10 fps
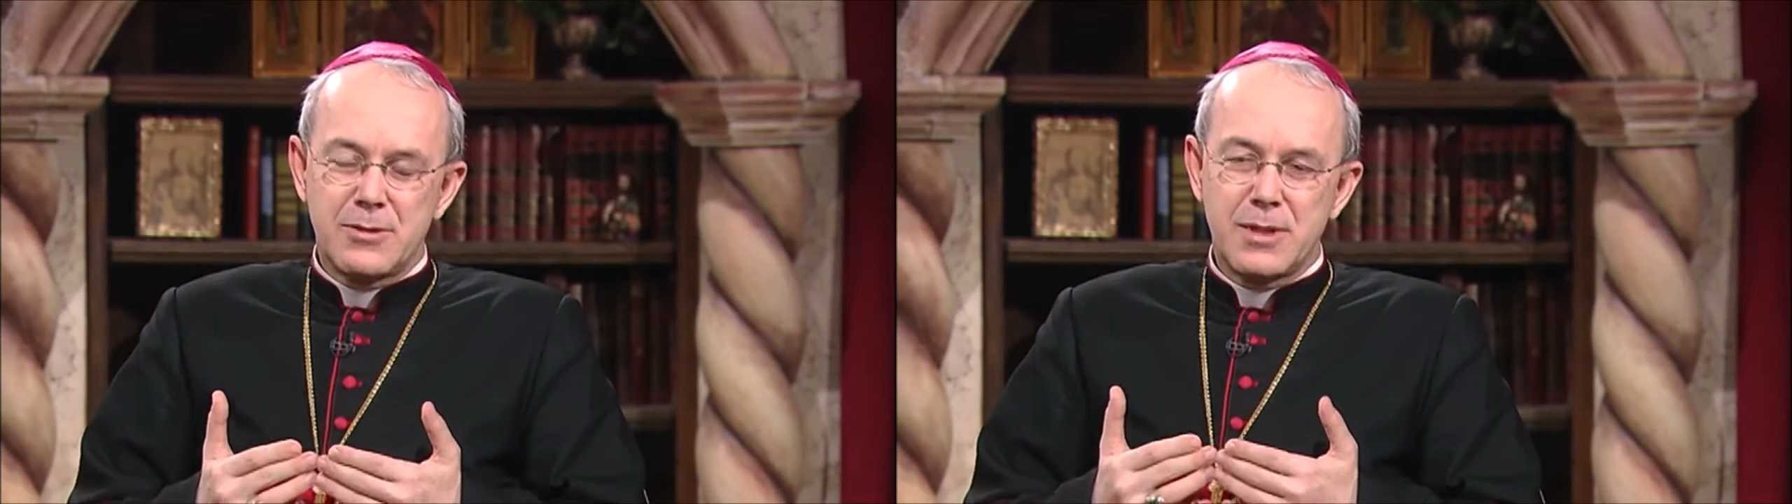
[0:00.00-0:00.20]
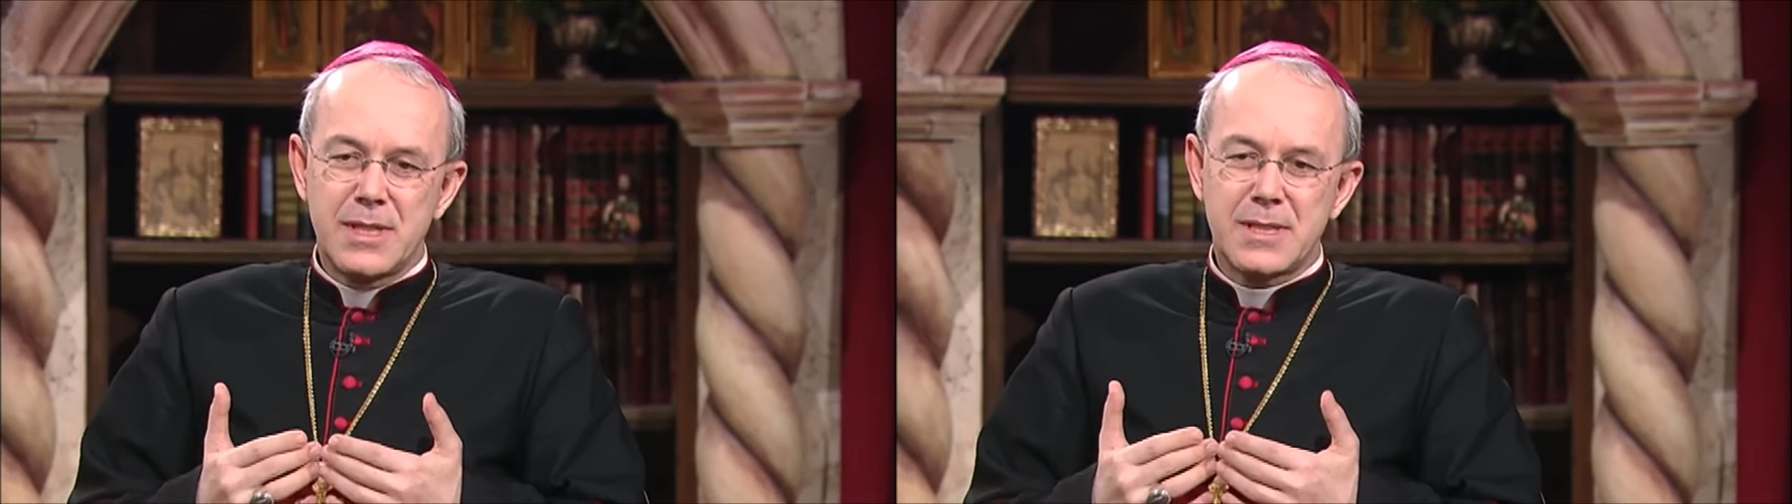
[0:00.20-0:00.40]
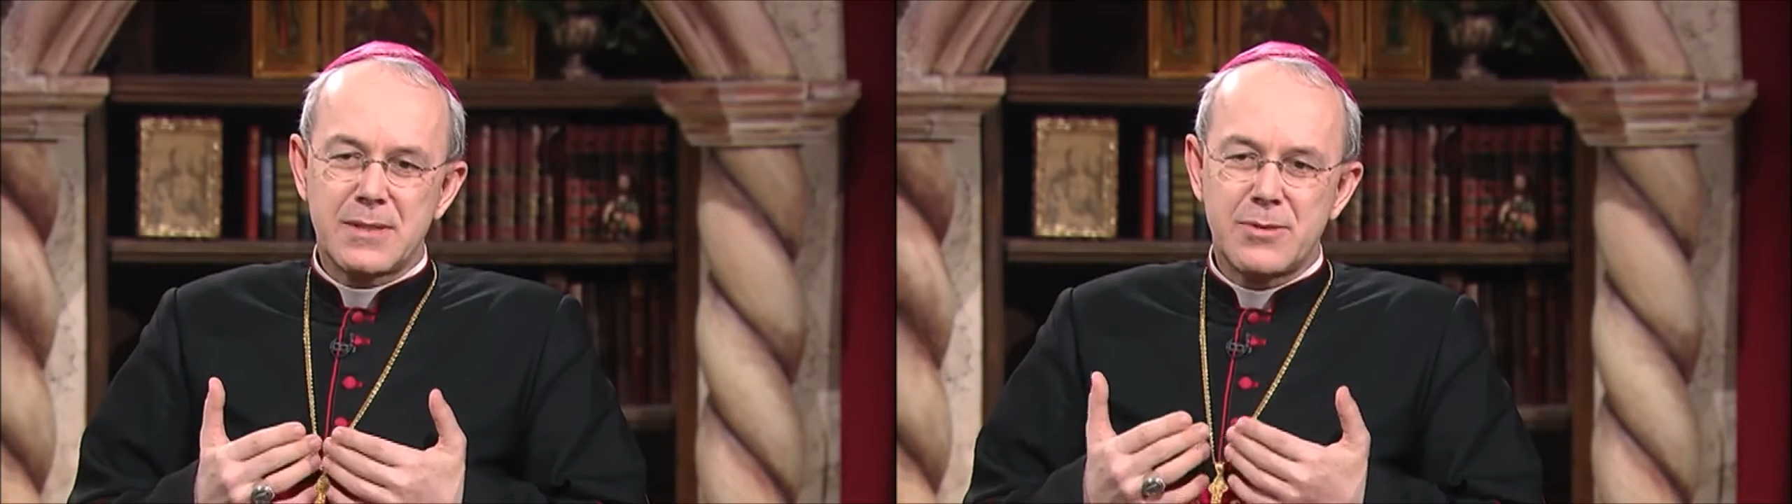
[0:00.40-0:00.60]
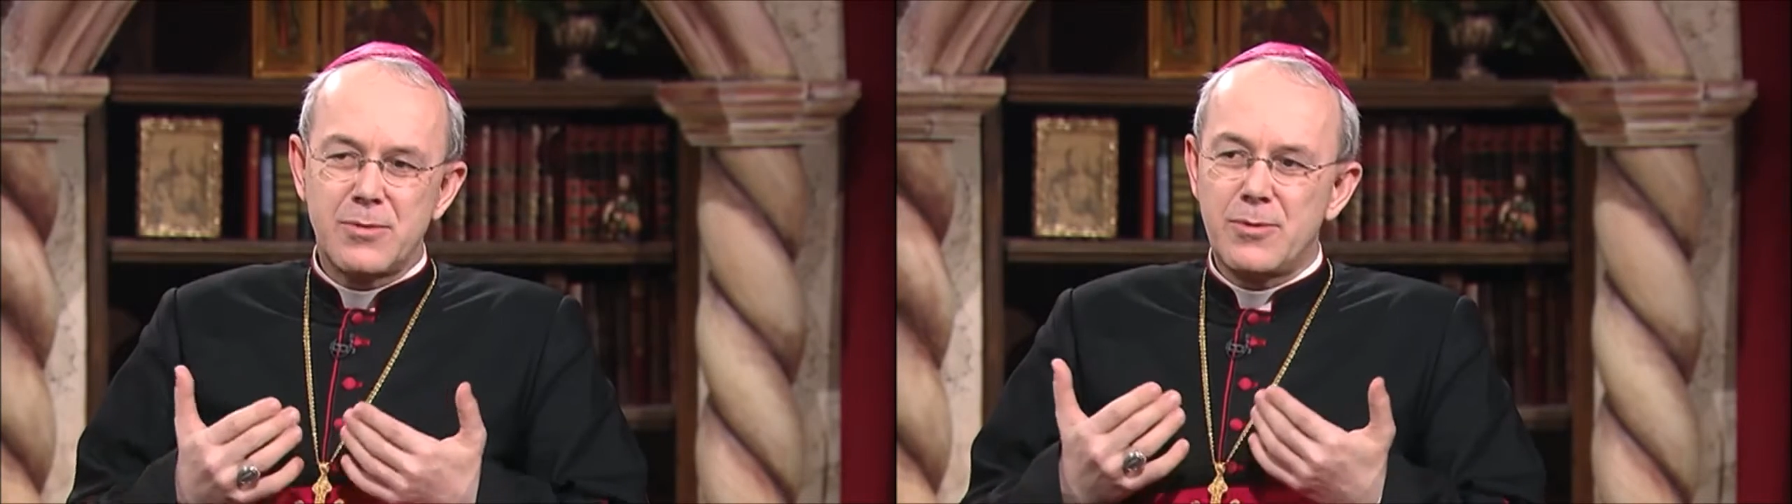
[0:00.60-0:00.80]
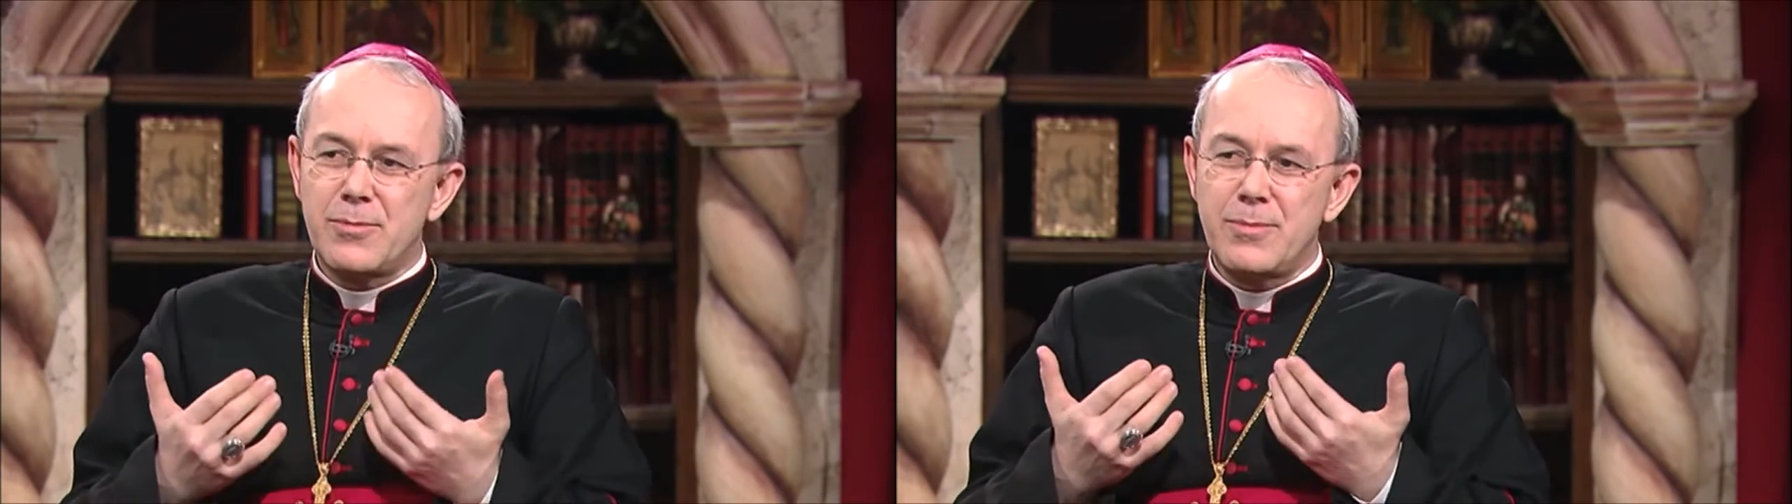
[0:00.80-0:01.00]
to this
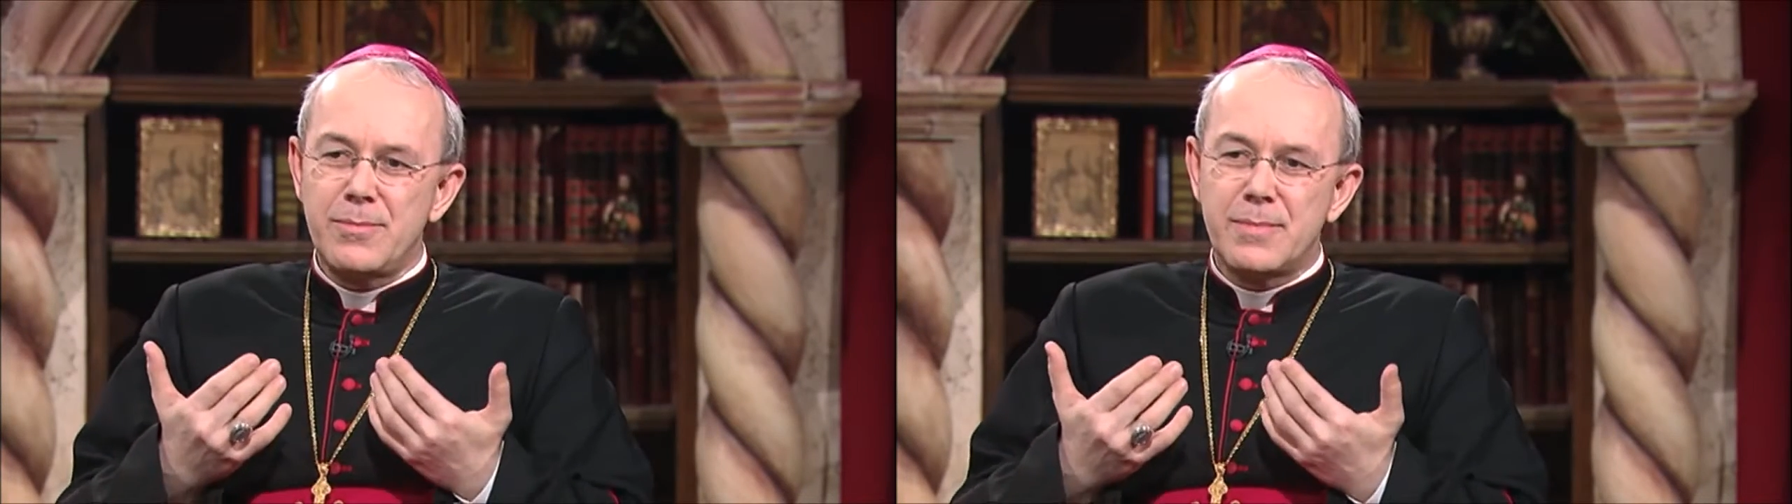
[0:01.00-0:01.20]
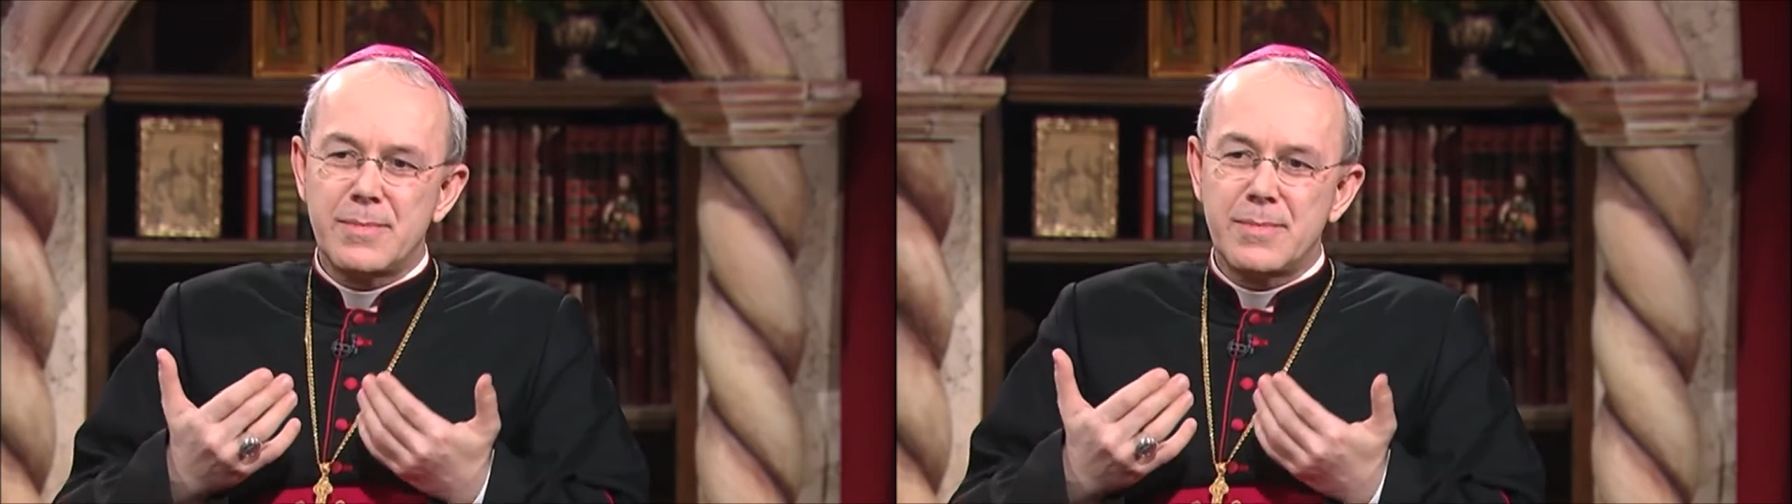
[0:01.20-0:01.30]
to